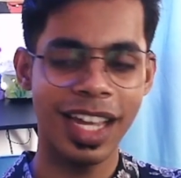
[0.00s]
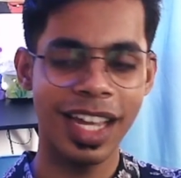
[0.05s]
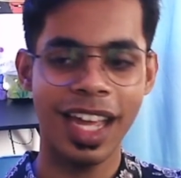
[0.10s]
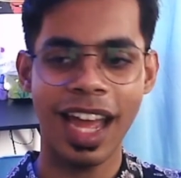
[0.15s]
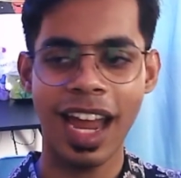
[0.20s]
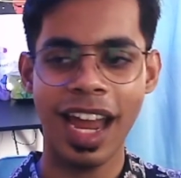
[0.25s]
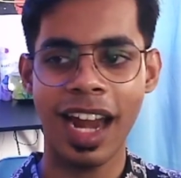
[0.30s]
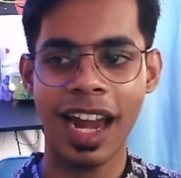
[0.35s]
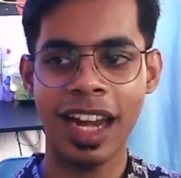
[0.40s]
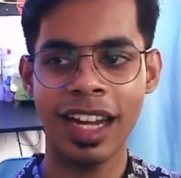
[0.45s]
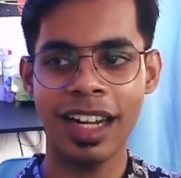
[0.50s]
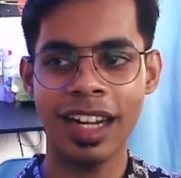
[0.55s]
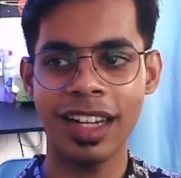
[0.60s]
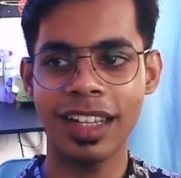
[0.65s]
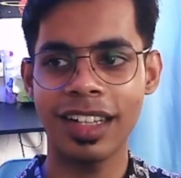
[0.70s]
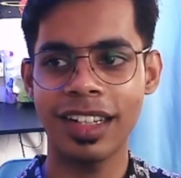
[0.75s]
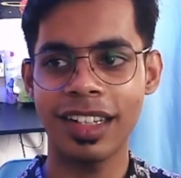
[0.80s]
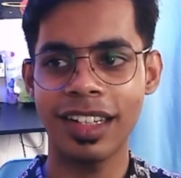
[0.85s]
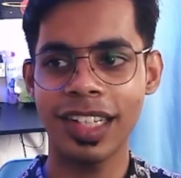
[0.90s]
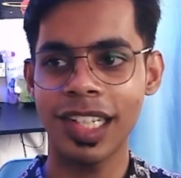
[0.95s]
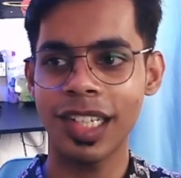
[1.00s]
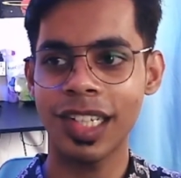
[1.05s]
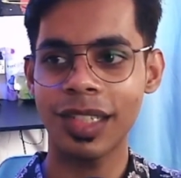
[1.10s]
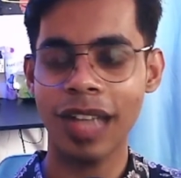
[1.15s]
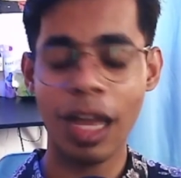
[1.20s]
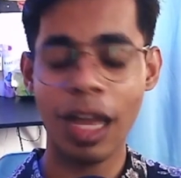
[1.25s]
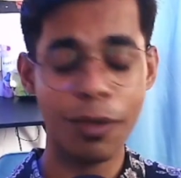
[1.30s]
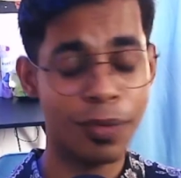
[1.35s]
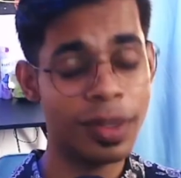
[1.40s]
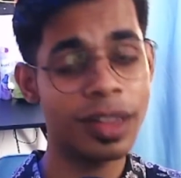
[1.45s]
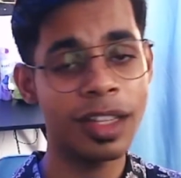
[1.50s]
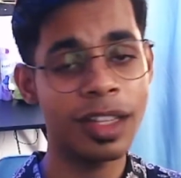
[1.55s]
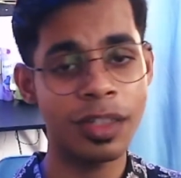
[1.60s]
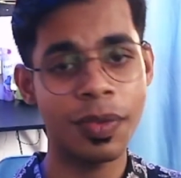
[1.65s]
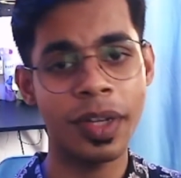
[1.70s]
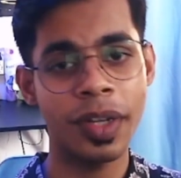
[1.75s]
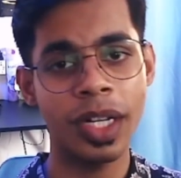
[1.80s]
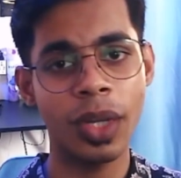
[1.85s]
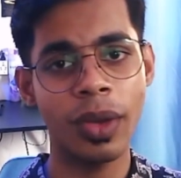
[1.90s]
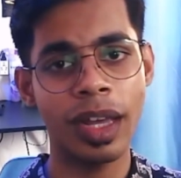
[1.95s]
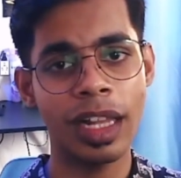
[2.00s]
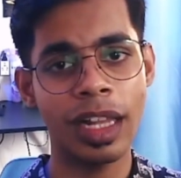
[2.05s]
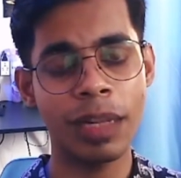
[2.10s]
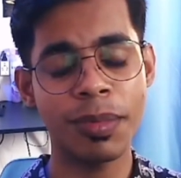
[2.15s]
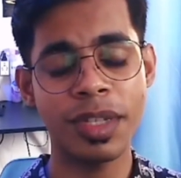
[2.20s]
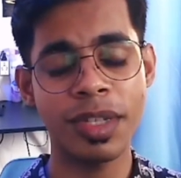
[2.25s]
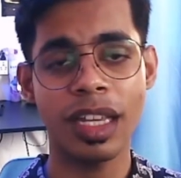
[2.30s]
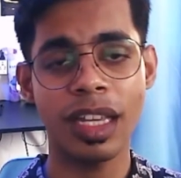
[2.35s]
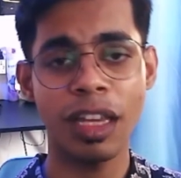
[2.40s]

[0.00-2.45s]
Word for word: And I feel this video helps.